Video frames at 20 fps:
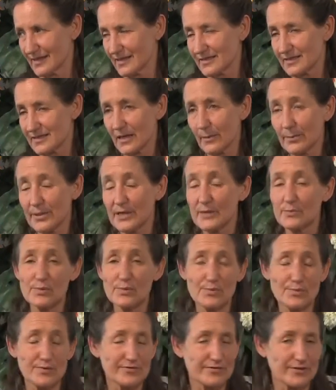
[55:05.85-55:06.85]
Some
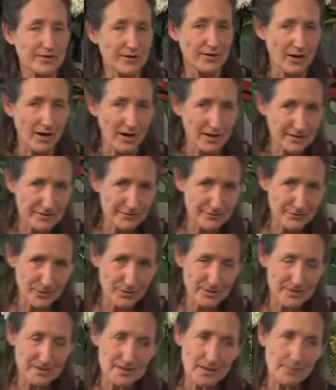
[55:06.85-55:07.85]
people prefer olive
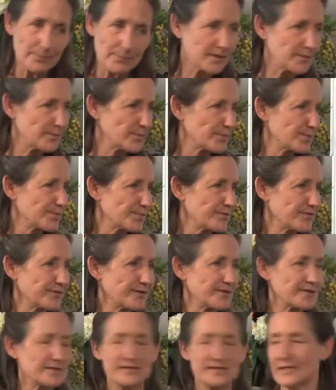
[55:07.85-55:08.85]
oil, some people
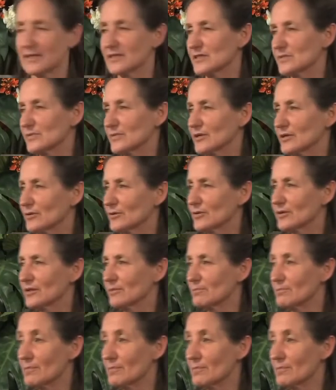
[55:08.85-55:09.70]
prefer sesame oil.